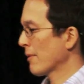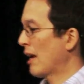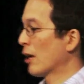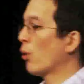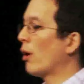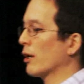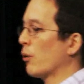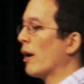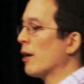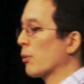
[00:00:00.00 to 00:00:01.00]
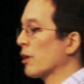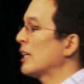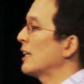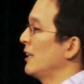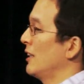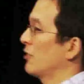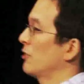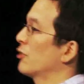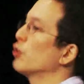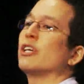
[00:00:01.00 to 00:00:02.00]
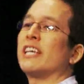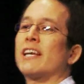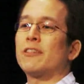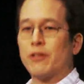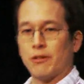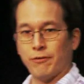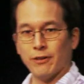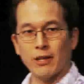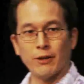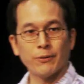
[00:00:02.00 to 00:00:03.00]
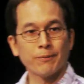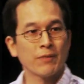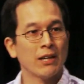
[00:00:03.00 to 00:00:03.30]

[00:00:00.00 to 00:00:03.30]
And quiet working conditions so you can get into the flow.